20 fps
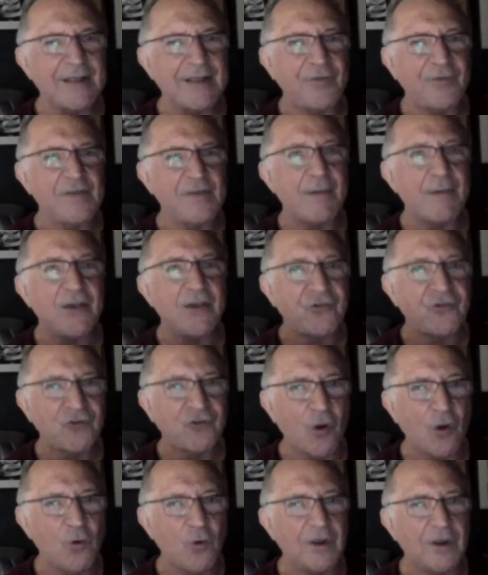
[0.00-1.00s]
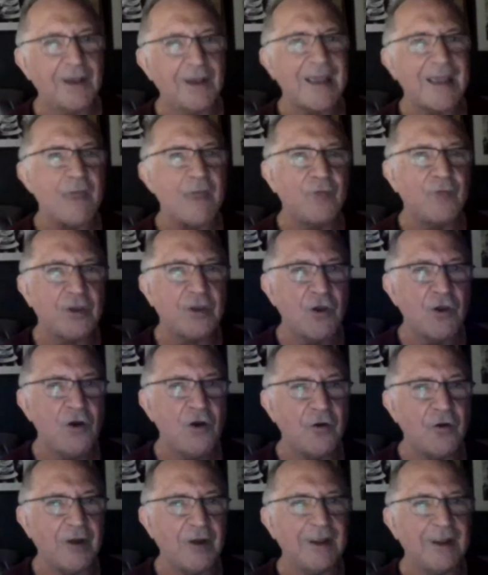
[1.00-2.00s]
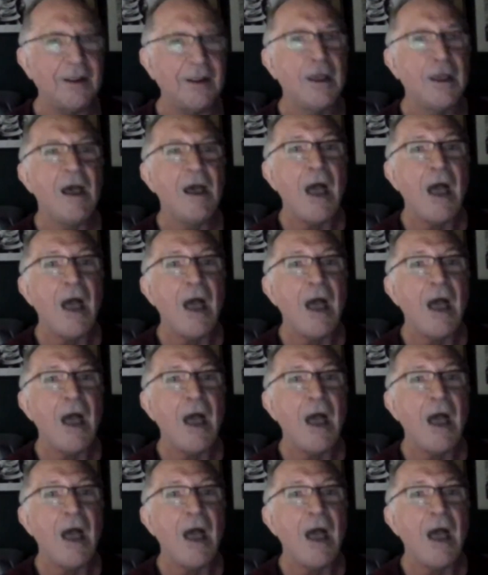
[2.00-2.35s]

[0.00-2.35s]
things about his shoulder kept recurring.